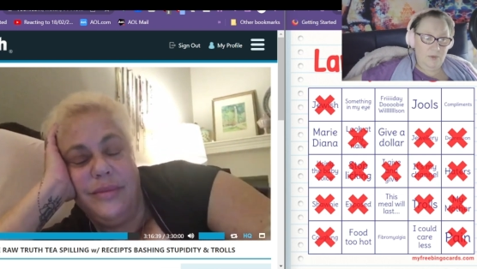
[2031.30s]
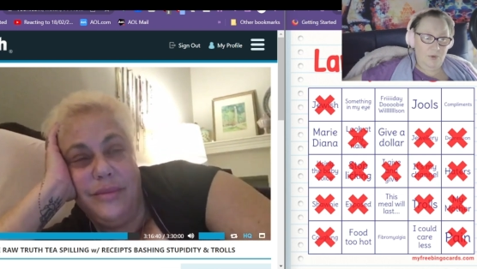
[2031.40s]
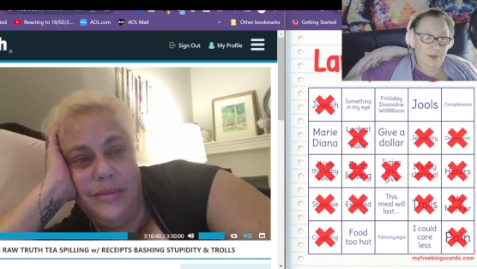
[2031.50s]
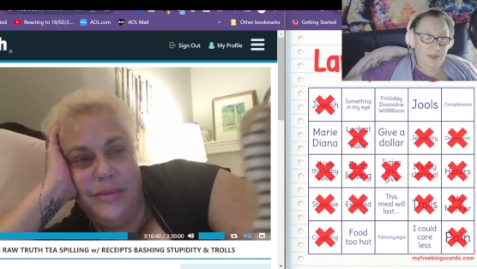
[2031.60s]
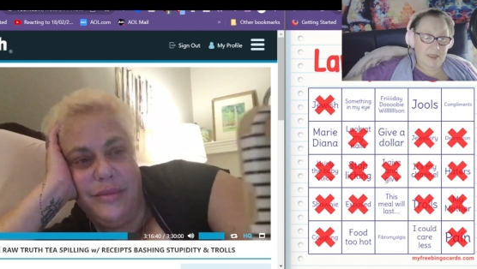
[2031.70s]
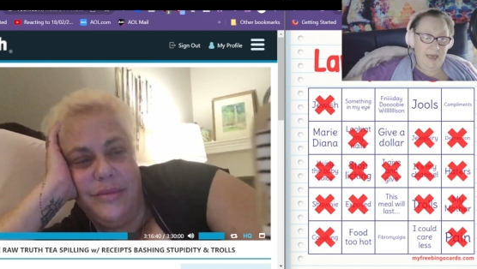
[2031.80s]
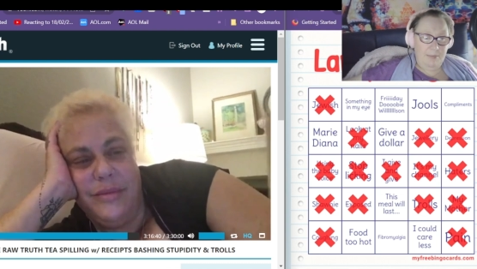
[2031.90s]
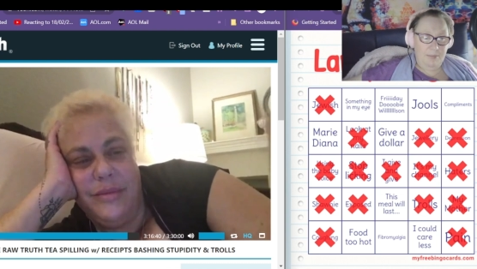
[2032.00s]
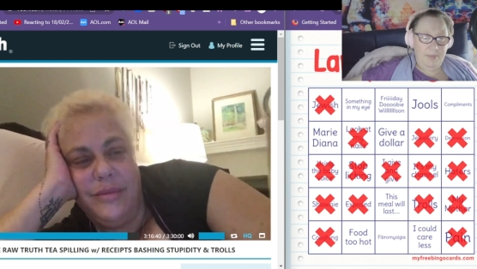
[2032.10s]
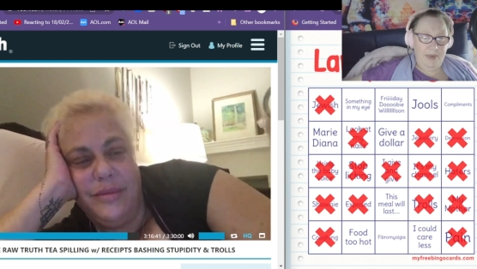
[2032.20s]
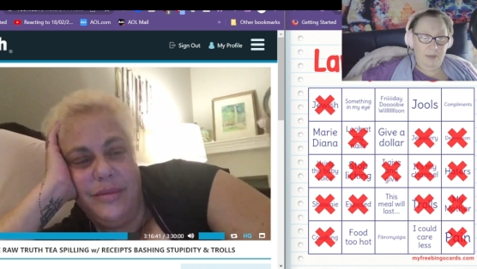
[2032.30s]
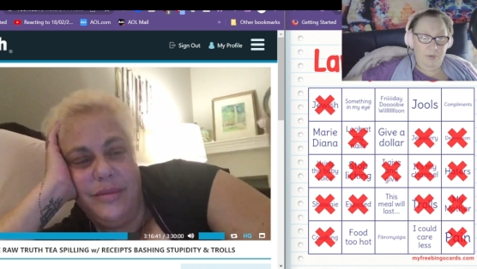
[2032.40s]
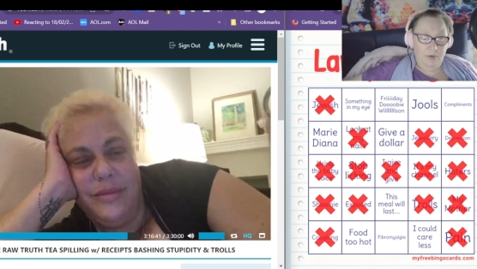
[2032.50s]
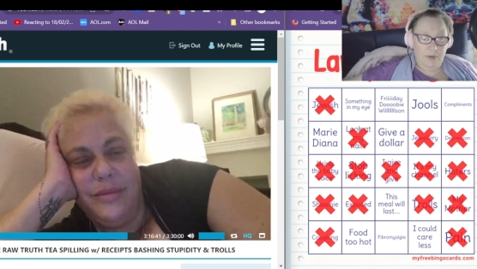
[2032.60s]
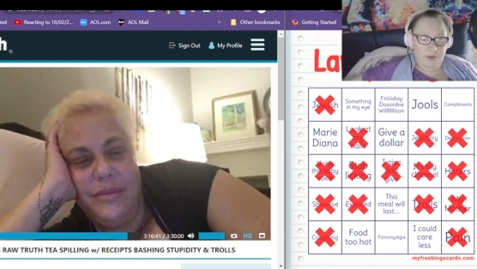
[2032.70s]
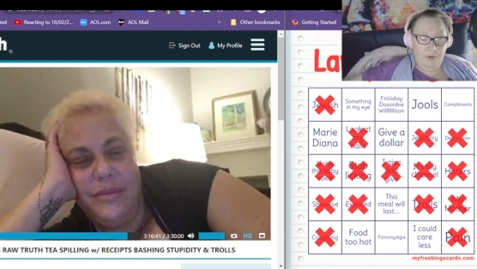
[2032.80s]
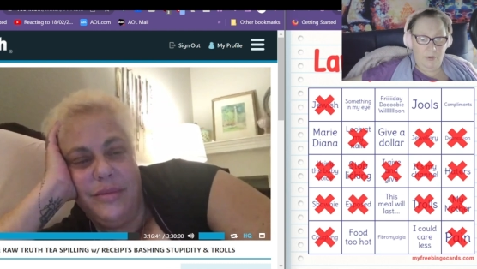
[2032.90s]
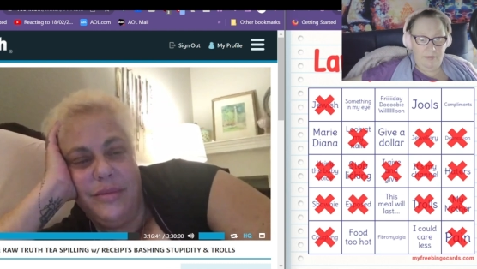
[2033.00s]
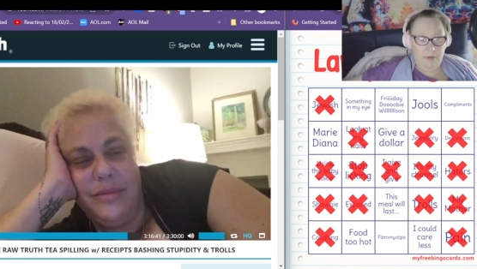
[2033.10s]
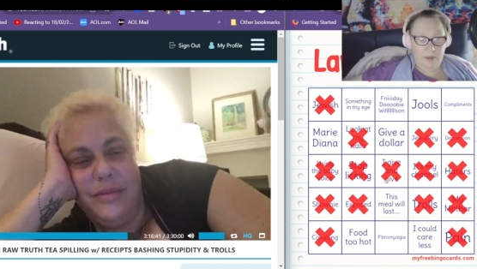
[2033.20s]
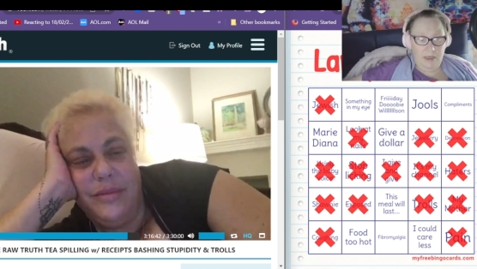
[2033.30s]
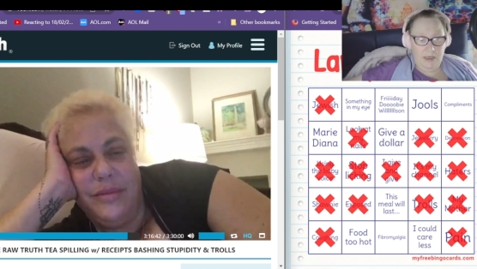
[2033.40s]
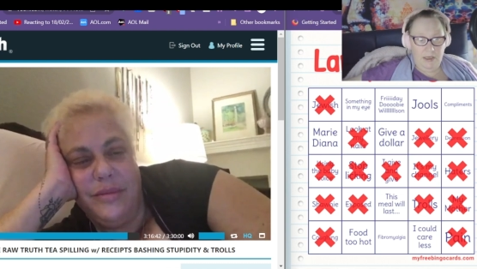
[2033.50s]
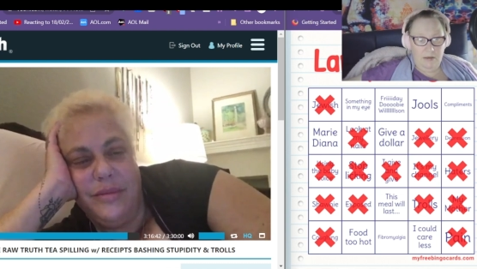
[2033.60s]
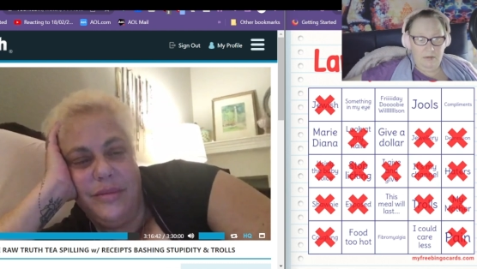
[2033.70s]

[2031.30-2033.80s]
Speaker 1: what the scam people do every day.